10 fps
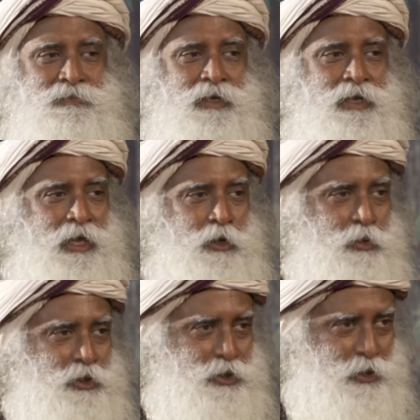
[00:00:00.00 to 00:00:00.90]
an arrow
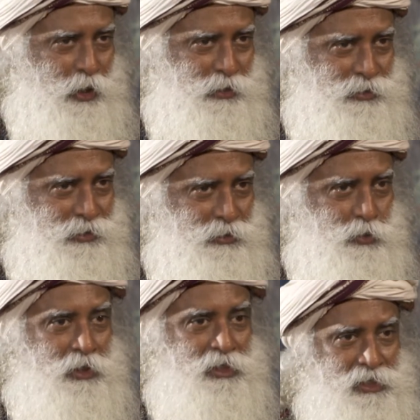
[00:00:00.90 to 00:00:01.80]
was
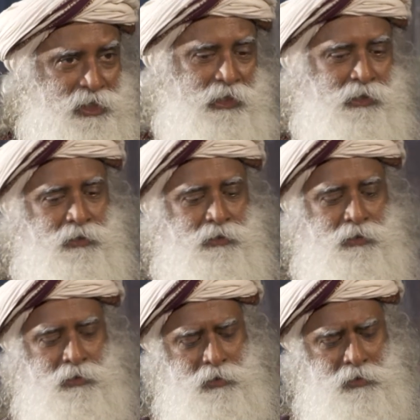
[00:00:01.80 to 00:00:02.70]
shot to his heel.
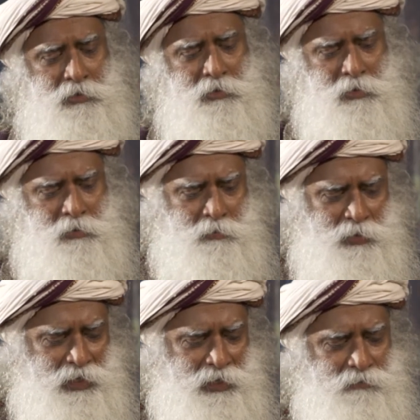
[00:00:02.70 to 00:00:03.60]
You
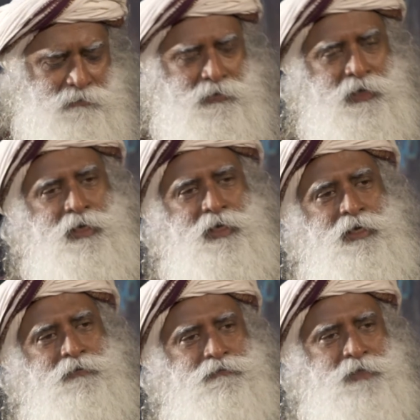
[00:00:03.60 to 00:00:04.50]
don't believe
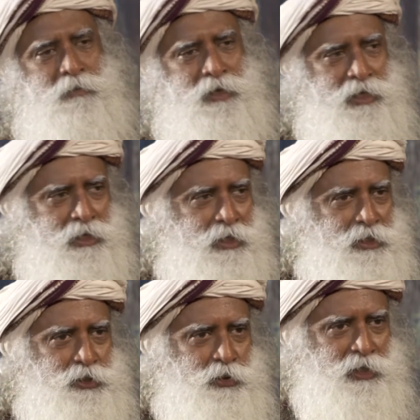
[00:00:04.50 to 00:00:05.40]
if somebody hurts